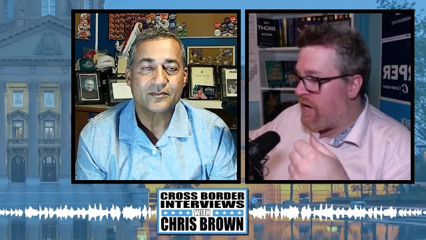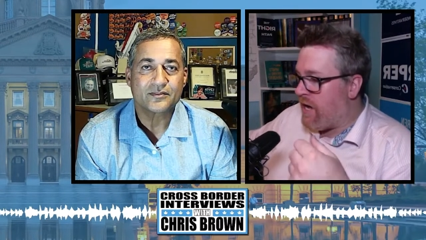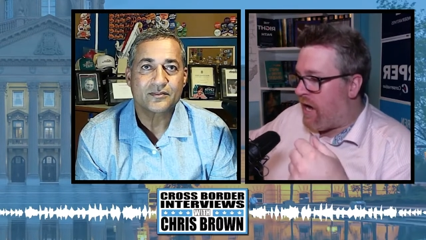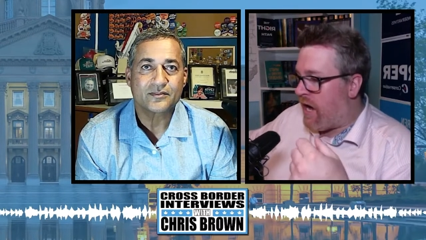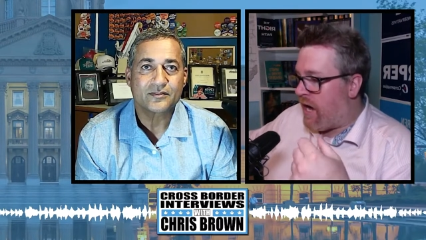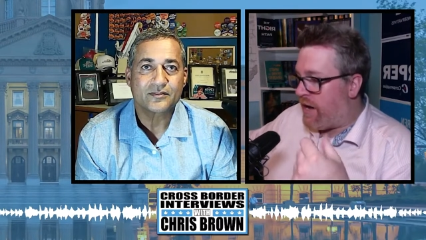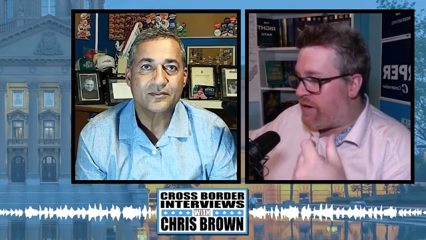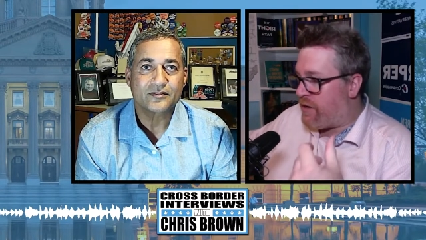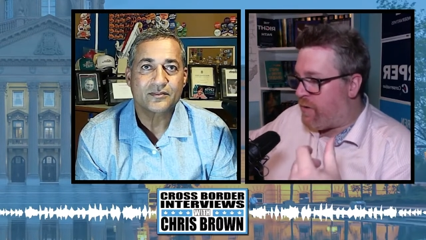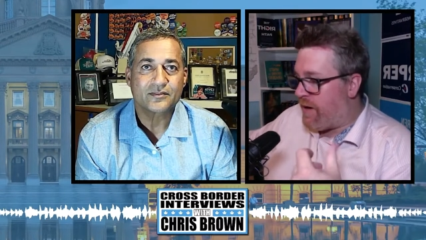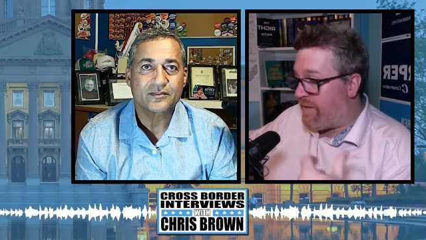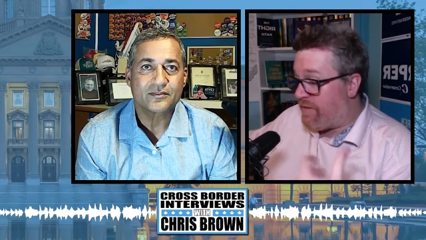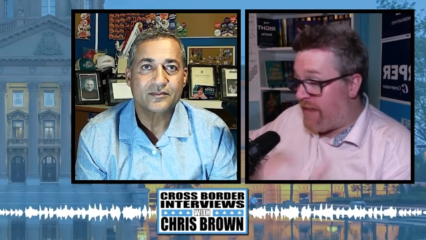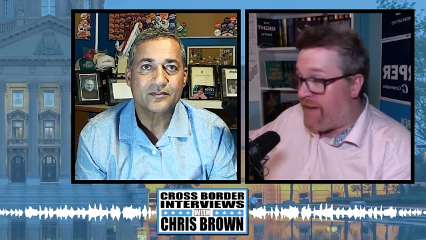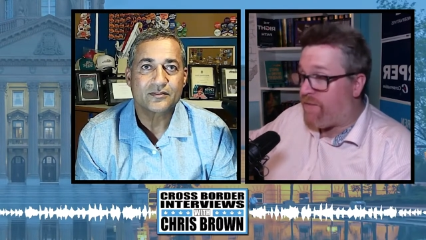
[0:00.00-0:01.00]
Speaker 1: Uh, you
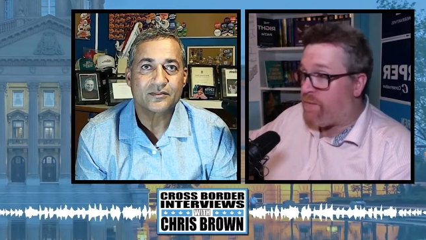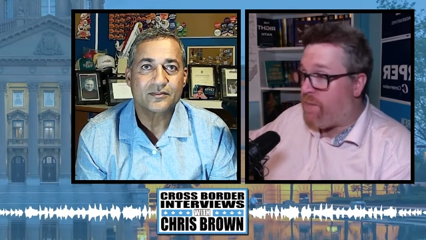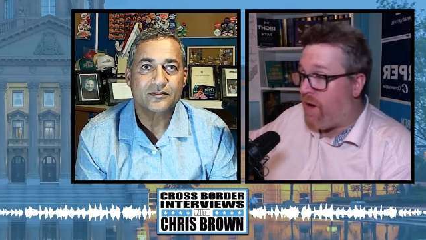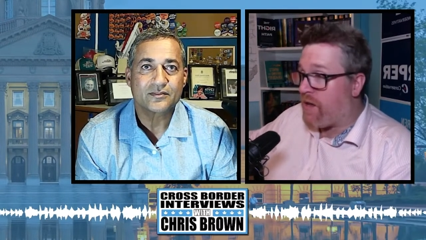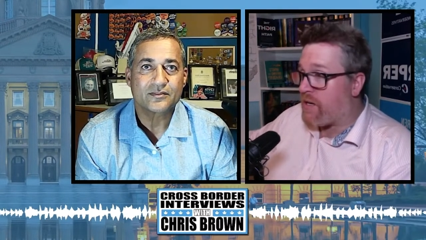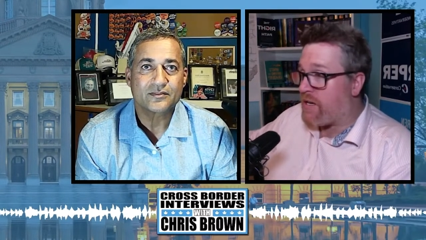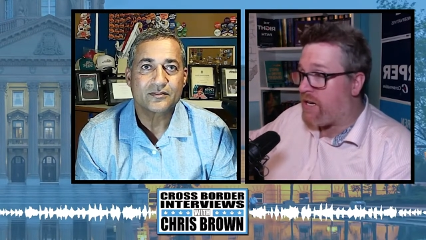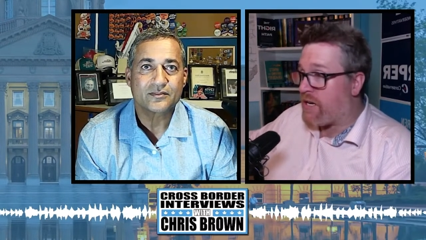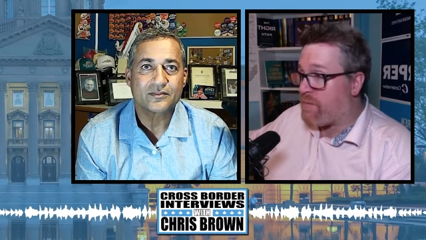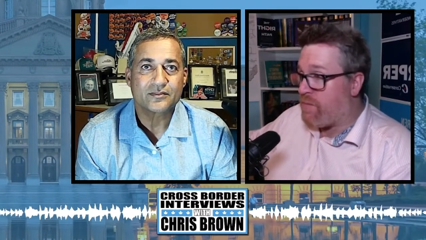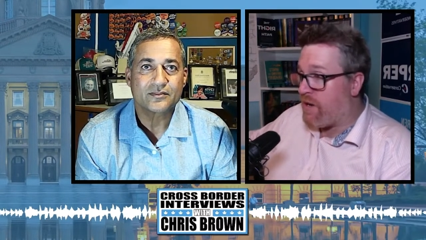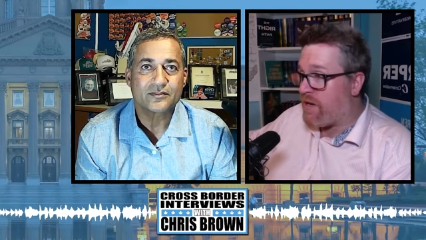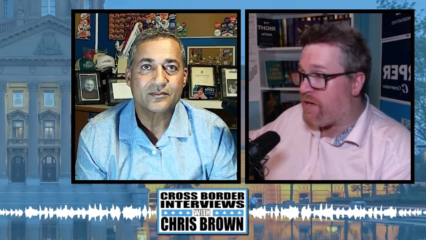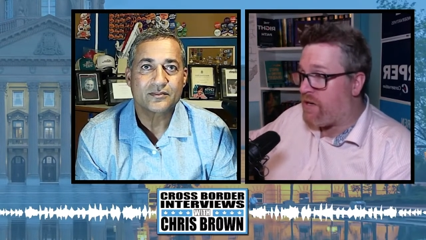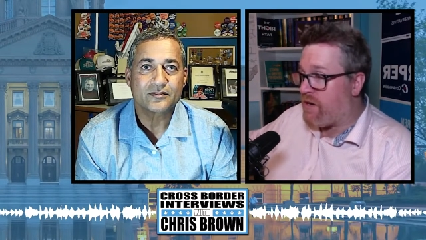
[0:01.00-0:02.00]
have left politics,
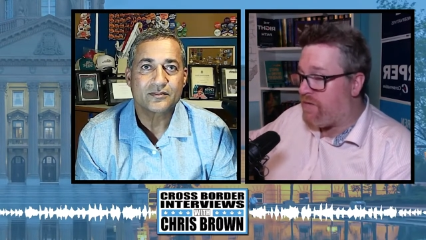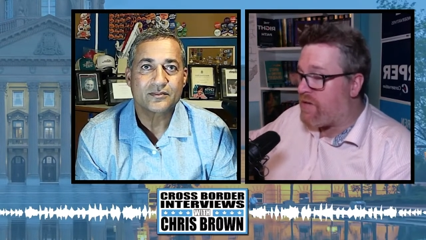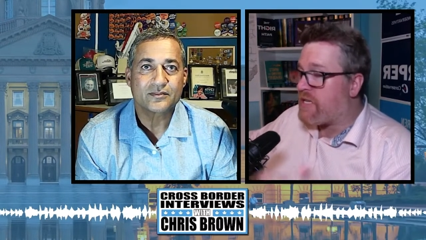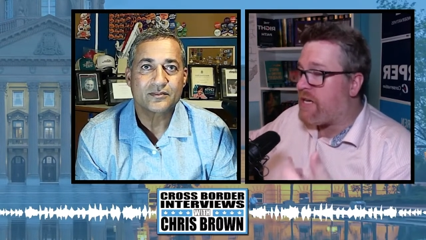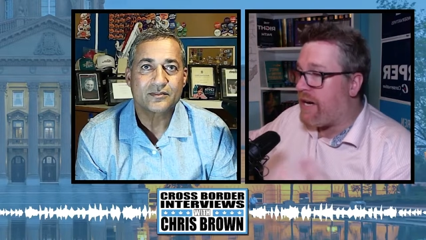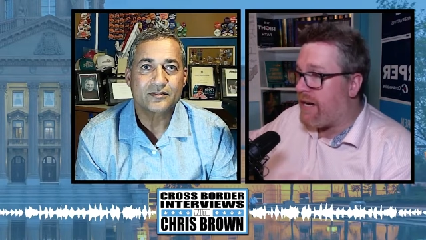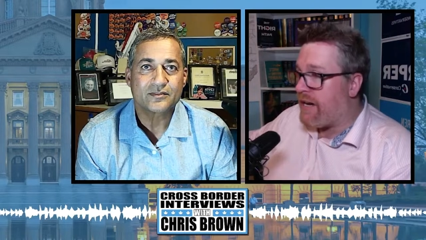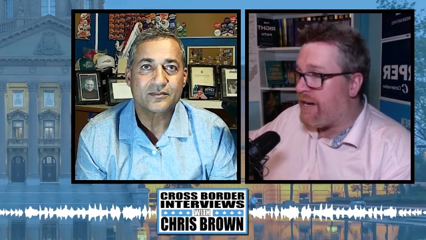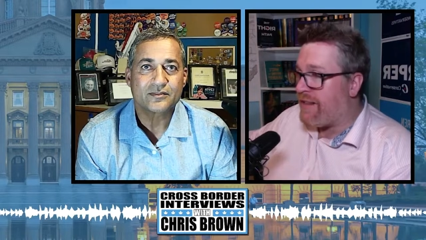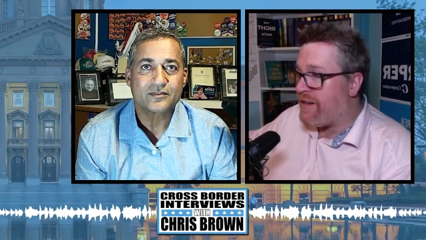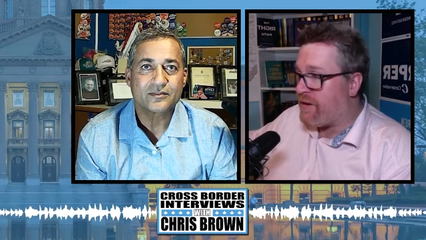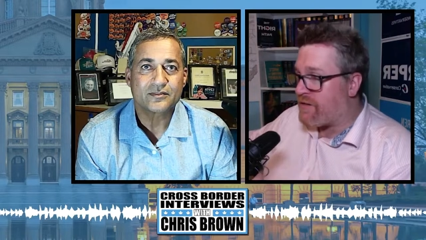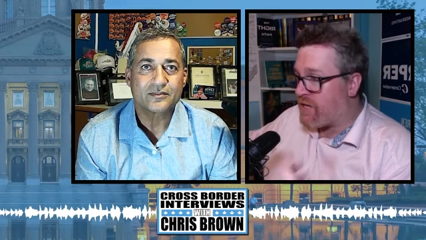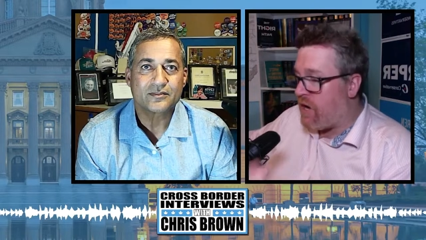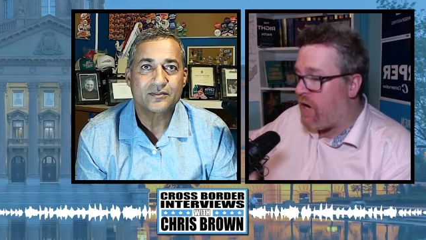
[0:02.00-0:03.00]
but you've decided
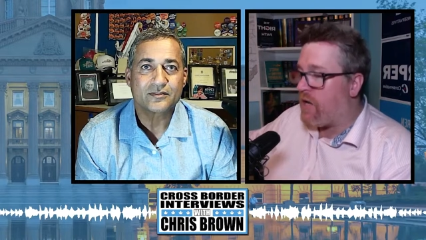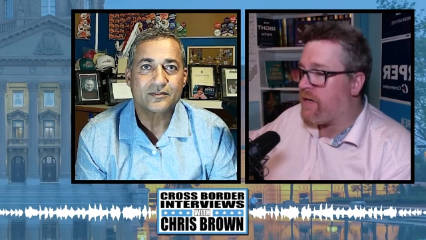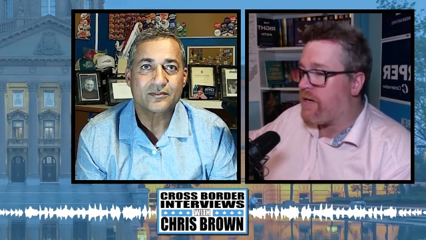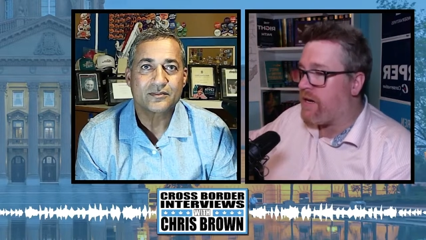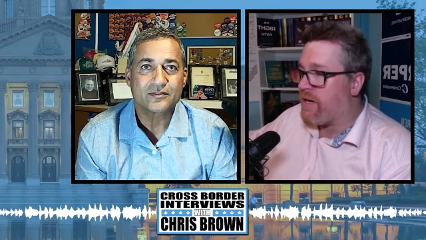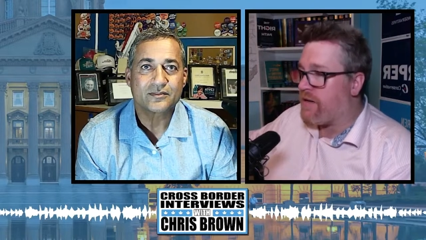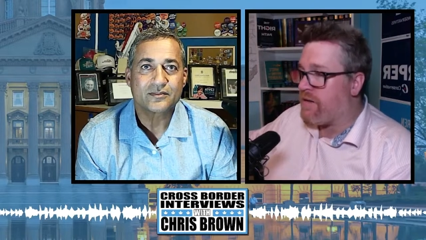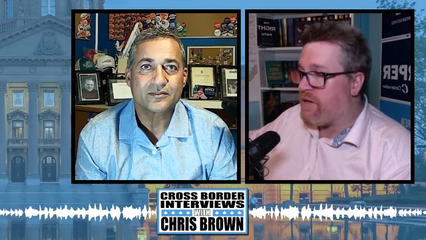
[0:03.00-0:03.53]
there's a calling.